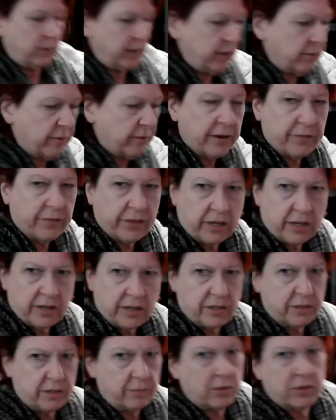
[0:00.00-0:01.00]
bleed around the
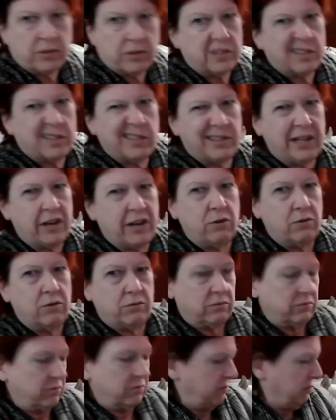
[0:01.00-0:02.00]
customers. They
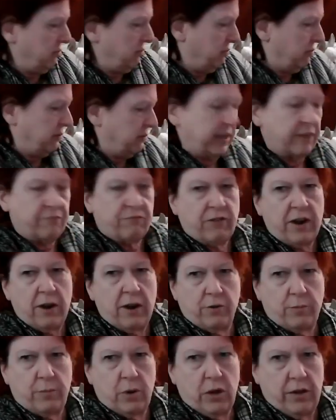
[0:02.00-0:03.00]

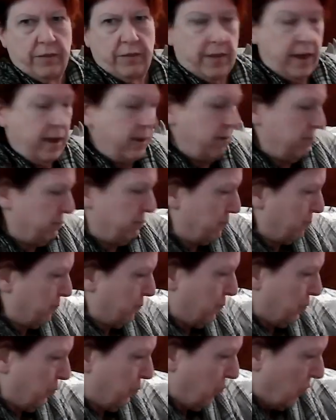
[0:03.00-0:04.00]
frown upon
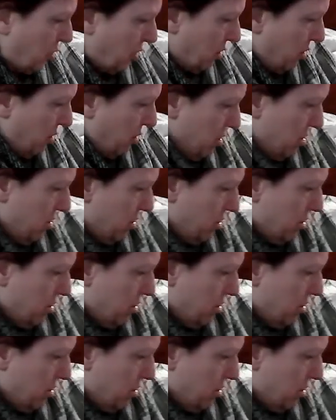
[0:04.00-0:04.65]
that.